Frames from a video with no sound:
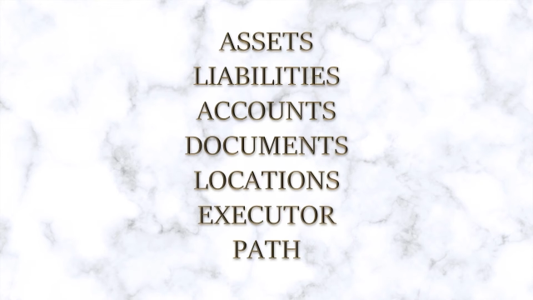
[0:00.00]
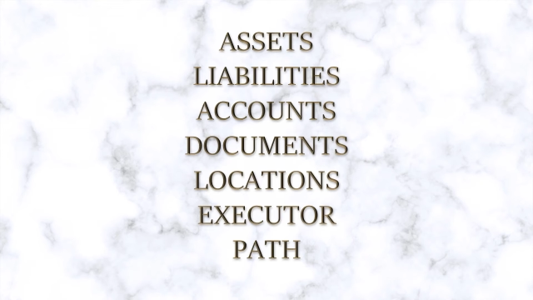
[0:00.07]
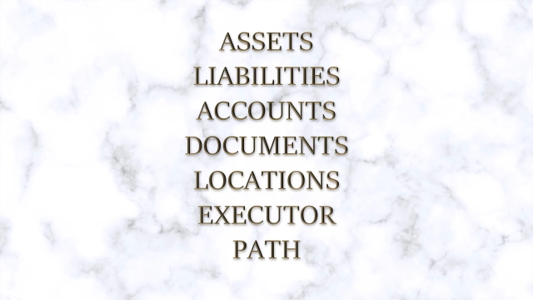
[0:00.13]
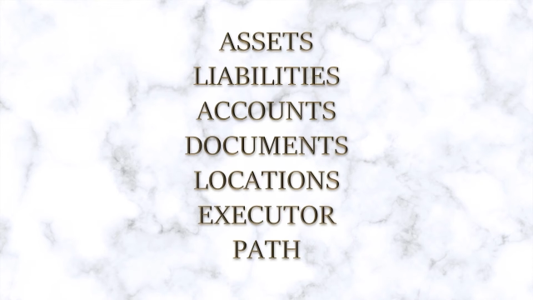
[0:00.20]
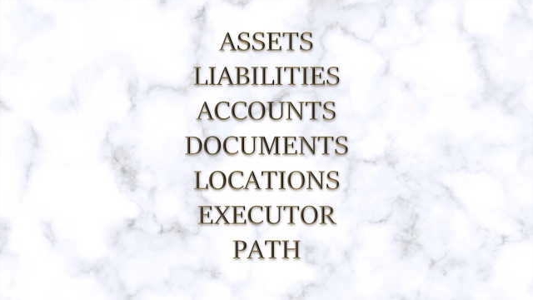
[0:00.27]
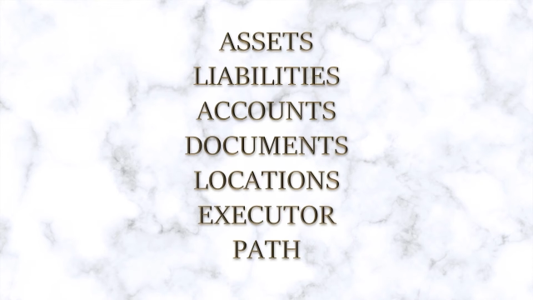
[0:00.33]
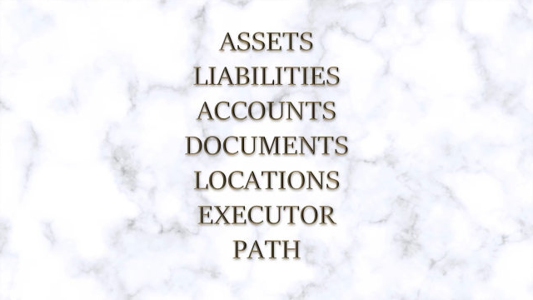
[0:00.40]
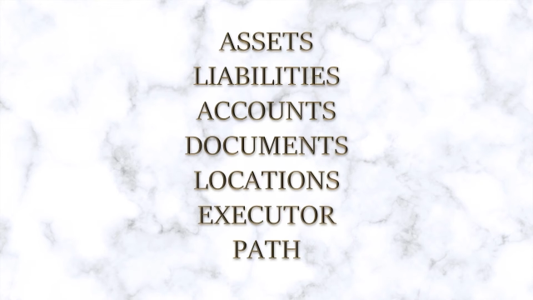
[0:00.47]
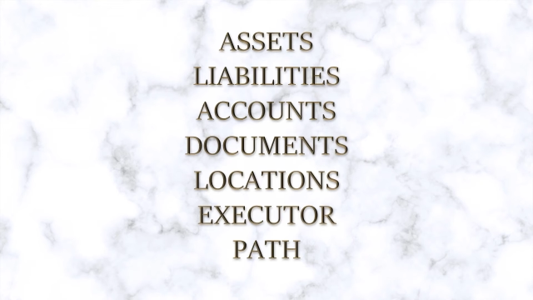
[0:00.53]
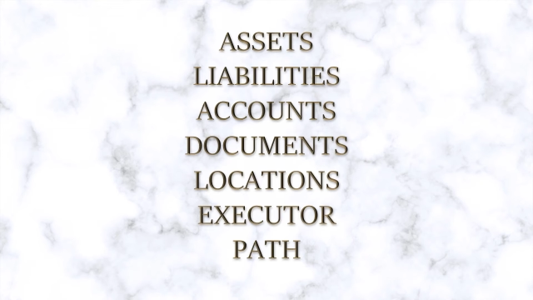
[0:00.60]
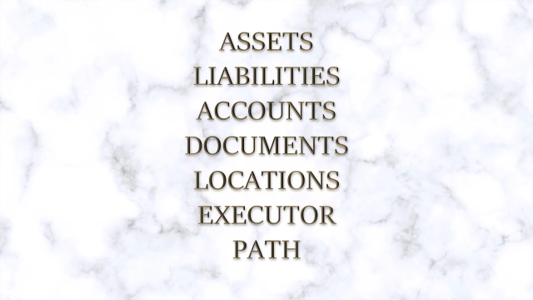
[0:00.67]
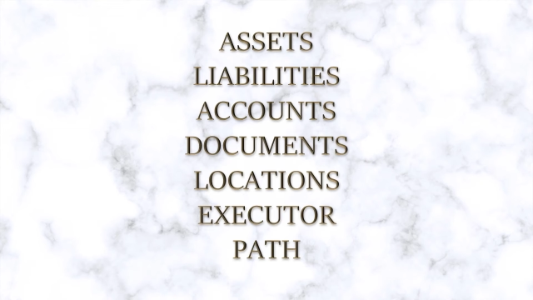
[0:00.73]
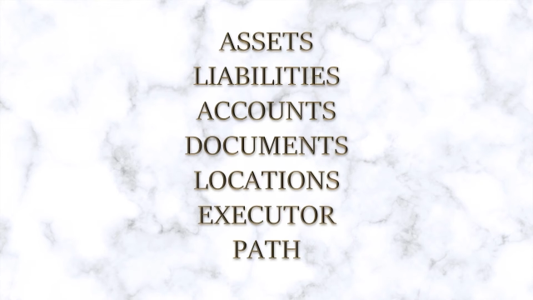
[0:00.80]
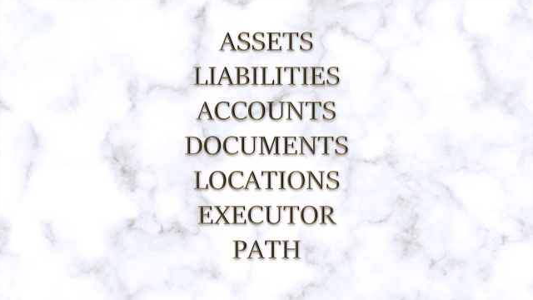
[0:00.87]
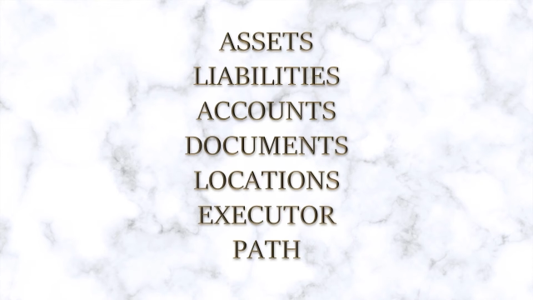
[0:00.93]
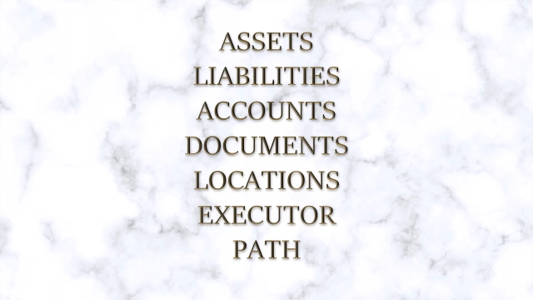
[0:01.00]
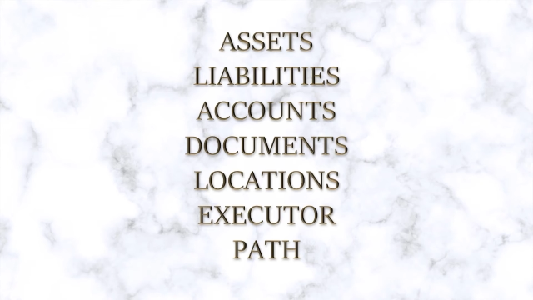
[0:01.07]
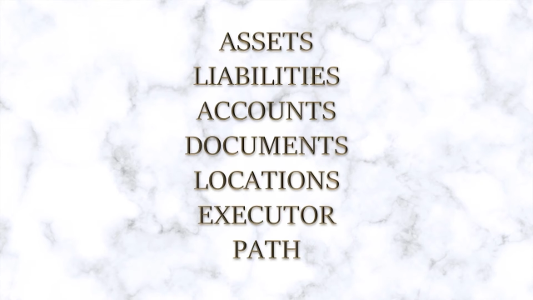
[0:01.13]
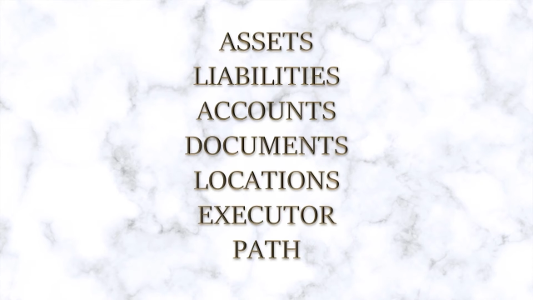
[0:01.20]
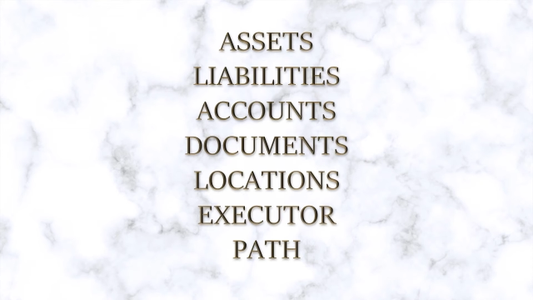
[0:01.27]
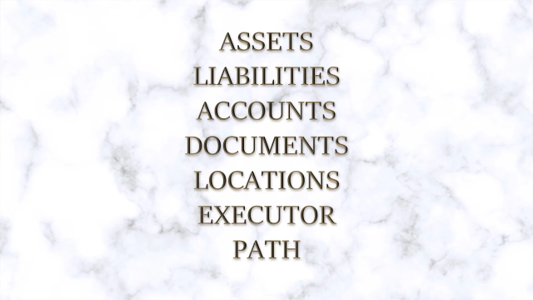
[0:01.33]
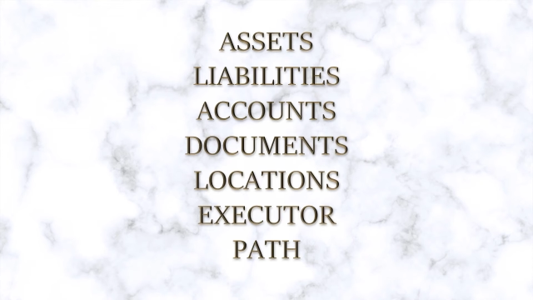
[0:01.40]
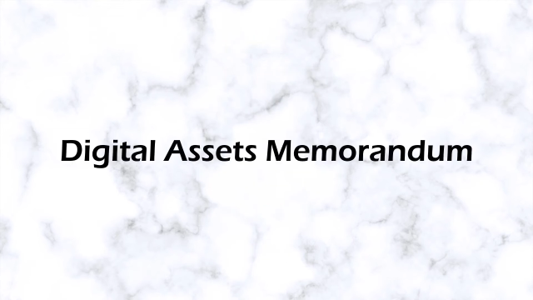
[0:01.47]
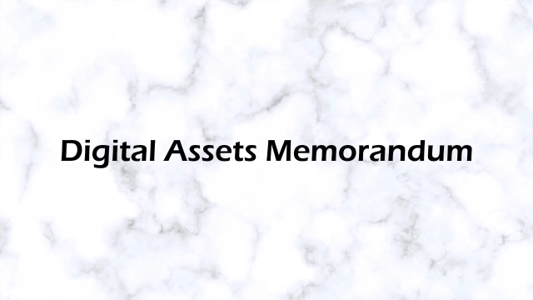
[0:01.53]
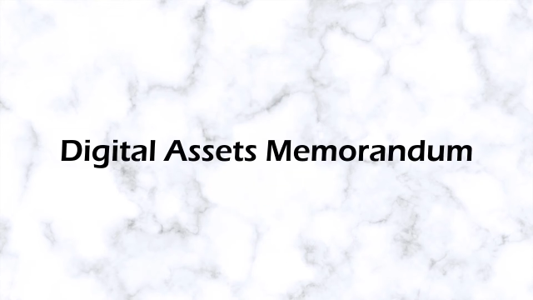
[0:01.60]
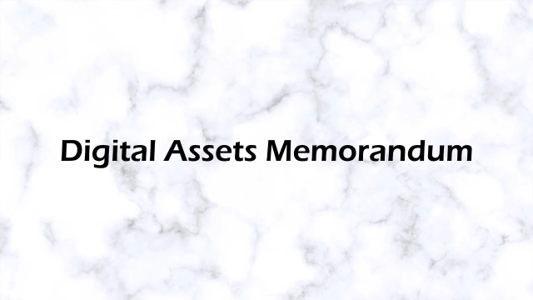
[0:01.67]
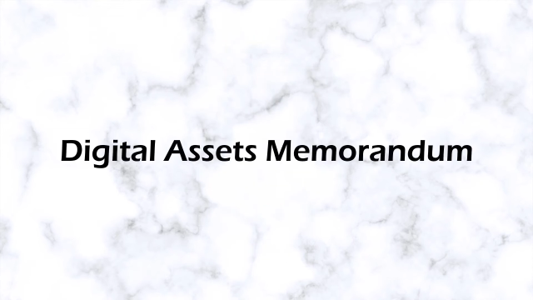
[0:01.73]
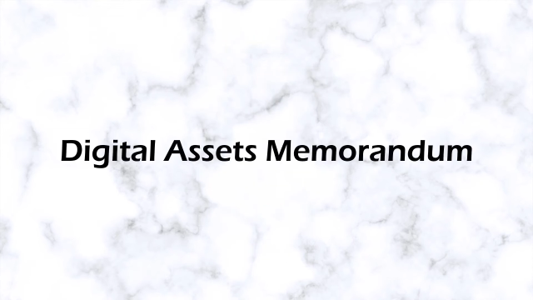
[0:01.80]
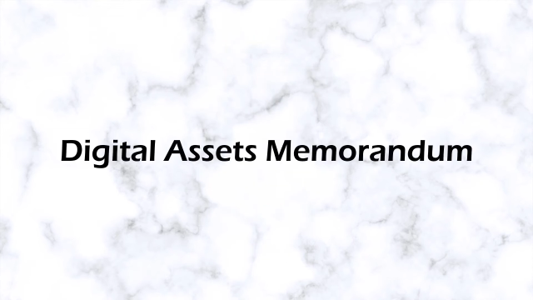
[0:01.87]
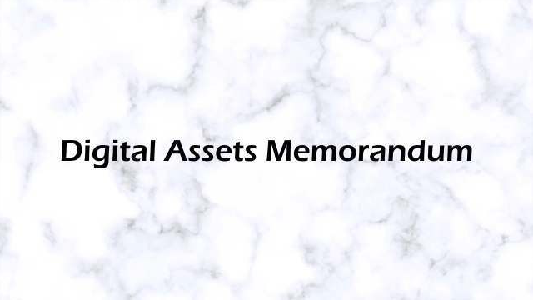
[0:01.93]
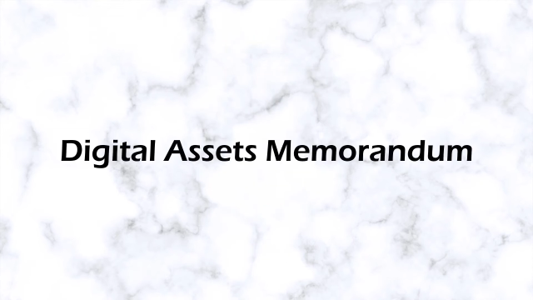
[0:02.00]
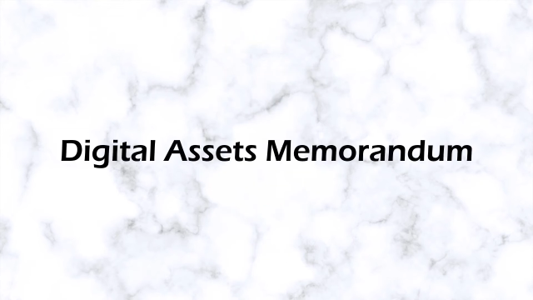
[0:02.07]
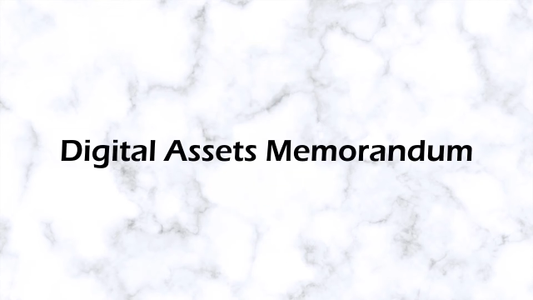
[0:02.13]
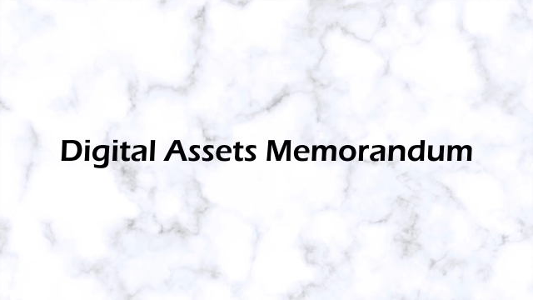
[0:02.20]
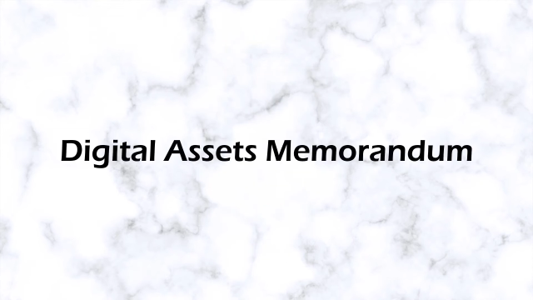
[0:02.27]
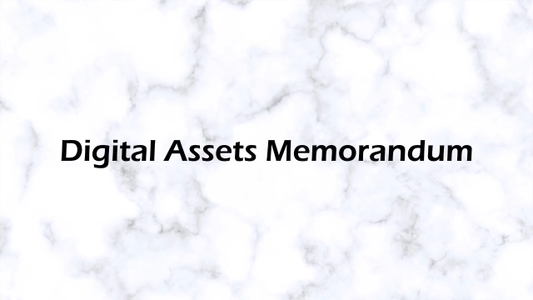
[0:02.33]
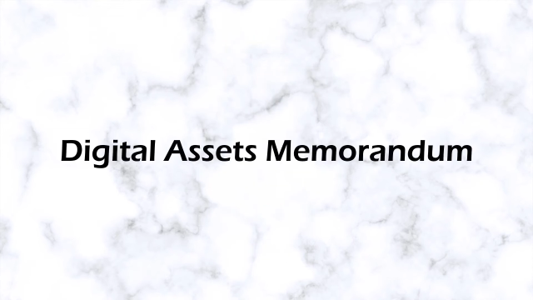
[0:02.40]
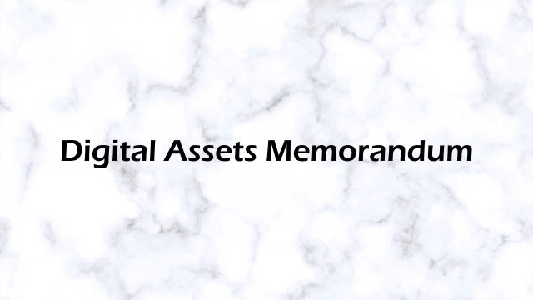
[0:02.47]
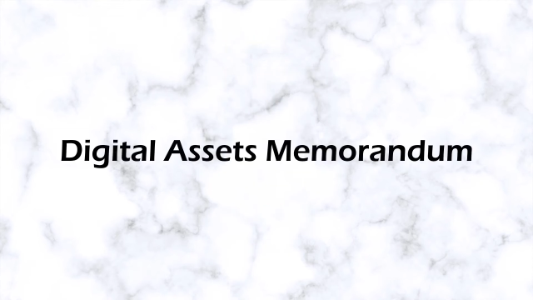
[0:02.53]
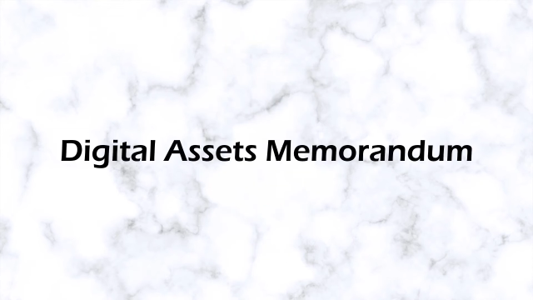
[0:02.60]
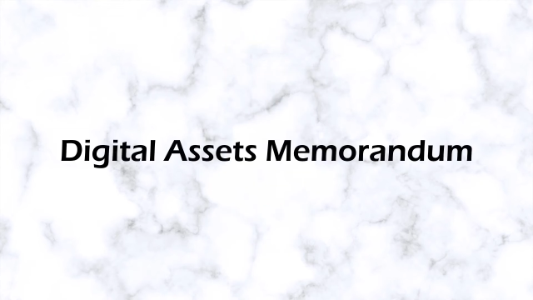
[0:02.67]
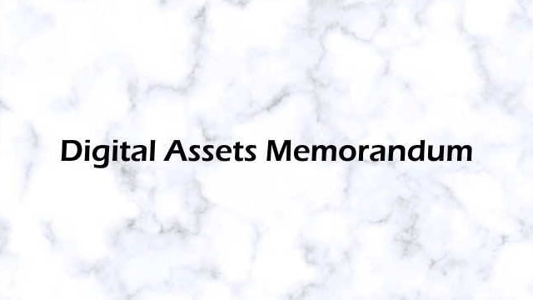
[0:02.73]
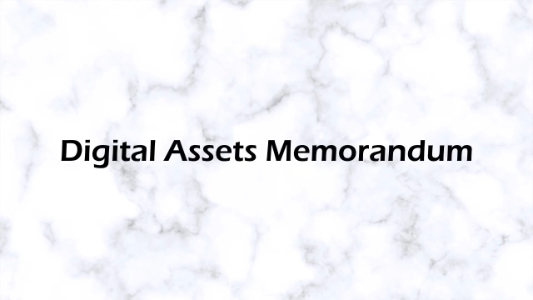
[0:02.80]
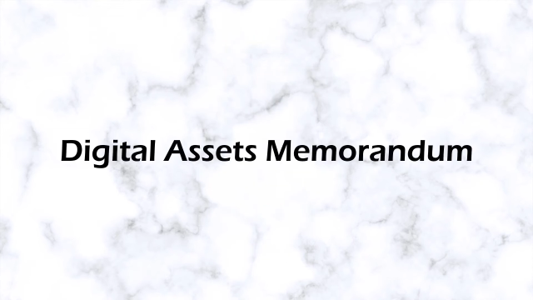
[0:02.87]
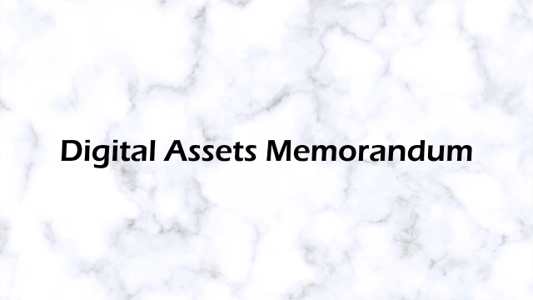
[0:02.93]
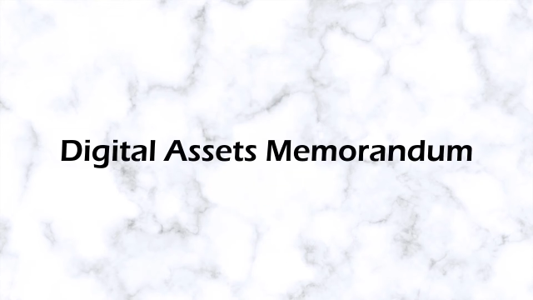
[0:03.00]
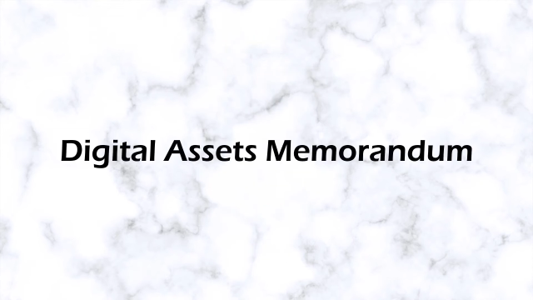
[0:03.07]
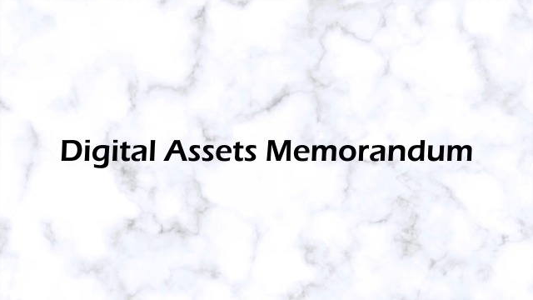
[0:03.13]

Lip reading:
Nobody's mouth can be seen.